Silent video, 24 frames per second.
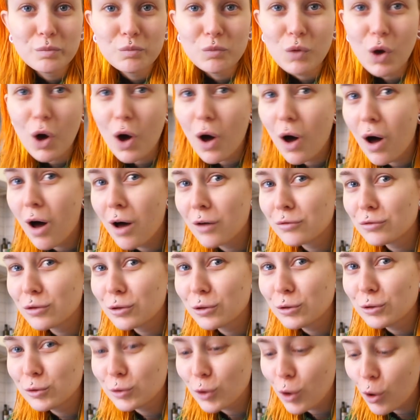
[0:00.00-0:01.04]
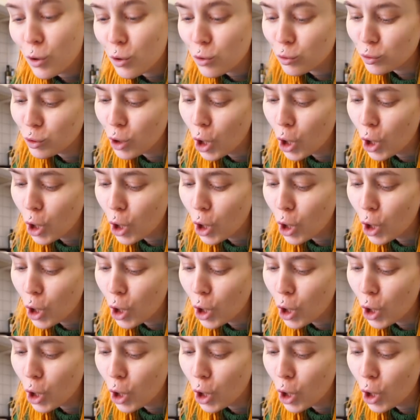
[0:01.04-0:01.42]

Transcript: Oh, that is so